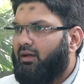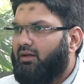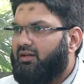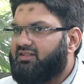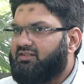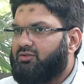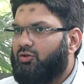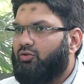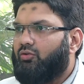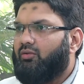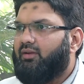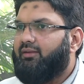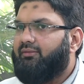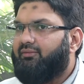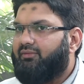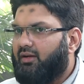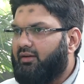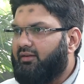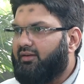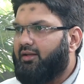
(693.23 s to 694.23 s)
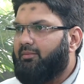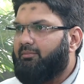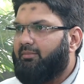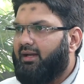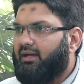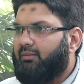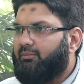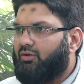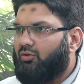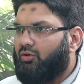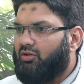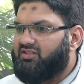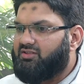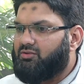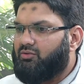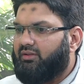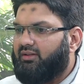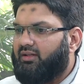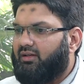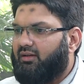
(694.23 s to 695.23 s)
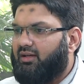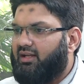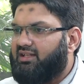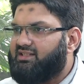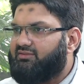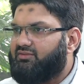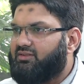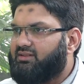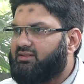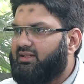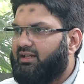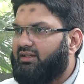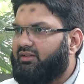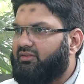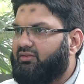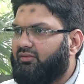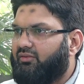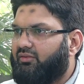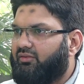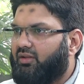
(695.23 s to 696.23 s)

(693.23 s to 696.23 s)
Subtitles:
It's not only front and back, but also in the transverse direction.